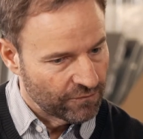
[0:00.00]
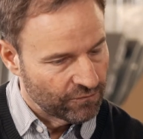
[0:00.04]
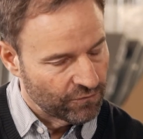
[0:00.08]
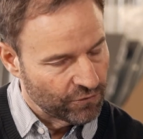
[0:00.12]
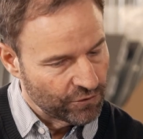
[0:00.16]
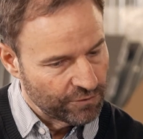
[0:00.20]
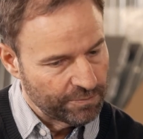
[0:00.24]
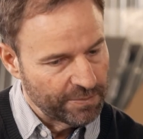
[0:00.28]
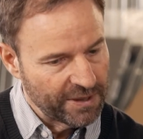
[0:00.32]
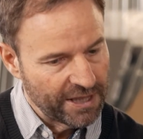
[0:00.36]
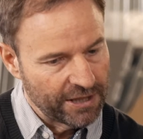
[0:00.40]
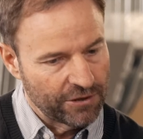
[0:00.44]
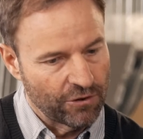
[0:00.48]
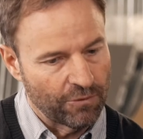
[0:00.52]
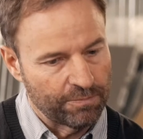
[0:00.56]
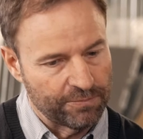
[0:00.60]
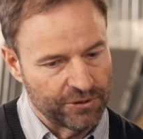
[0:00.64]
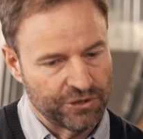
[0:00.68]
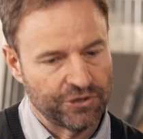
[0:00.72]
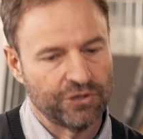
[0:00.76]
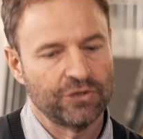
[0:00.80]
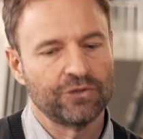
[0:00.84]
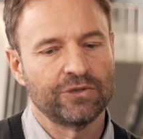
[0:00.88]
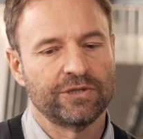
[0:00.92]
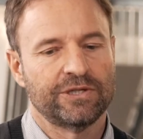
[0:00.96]
would be an
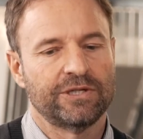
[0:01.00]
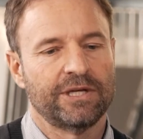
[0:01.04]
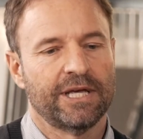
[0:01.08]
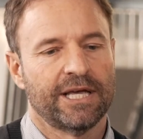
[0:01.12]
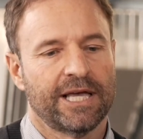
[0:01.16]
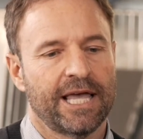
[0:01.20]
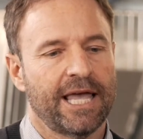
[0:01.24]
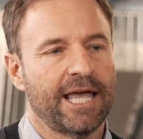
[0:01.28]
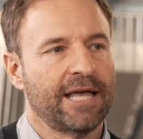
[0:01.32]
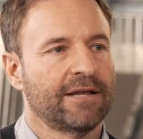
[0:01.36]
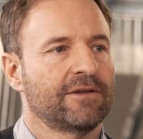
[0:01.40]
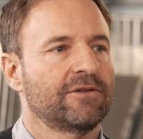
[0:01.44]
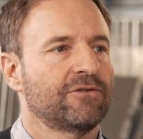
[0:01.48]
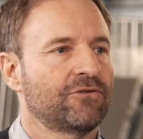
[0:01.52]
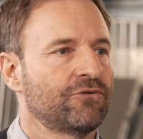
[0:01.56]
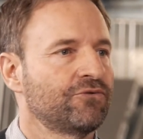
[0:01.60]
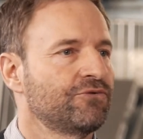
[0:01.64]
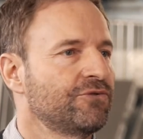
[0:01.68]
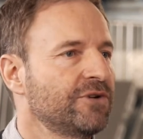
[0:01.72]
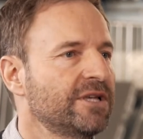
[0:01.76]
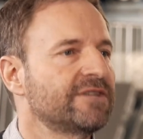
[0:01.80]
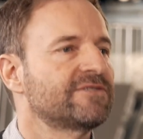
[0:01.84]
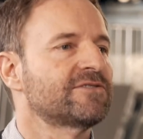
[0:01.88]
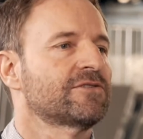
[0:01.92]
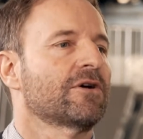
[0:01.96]
opportunity again to
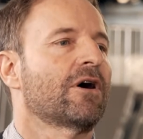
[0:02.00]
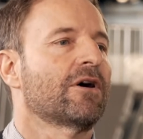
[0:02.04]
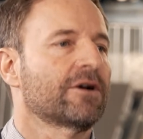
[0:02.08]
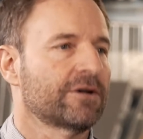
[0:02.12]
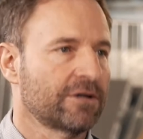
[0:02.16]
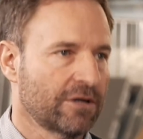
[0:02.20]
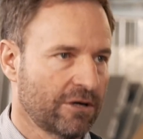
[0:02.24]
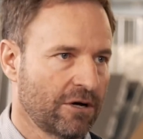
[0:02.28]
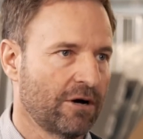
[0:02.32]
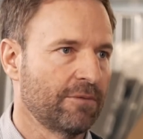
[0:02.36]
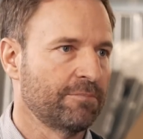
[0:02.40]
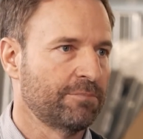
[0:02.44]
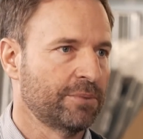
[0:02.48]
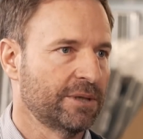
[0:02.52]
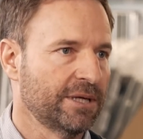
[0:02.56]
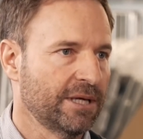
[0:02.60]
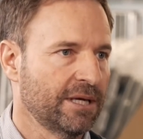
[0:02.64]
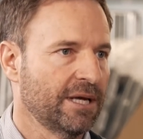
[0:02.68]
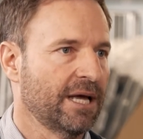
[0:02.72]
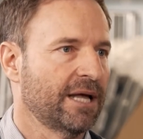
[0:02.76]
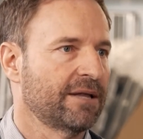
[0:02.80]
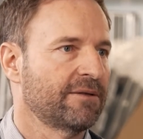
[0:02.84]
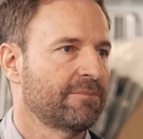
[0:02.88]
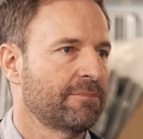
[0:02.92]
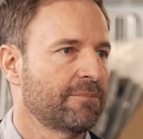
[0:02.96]
restart the
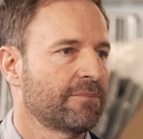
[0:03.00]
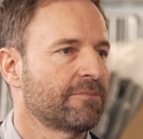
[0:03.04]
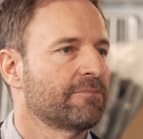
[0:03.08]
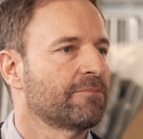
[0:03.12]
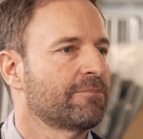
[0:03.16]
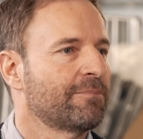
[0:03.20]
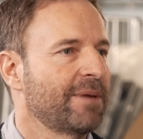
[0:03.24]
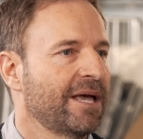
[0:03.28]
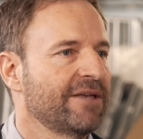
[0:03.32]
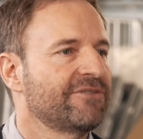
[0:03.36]
company and mm -hmm.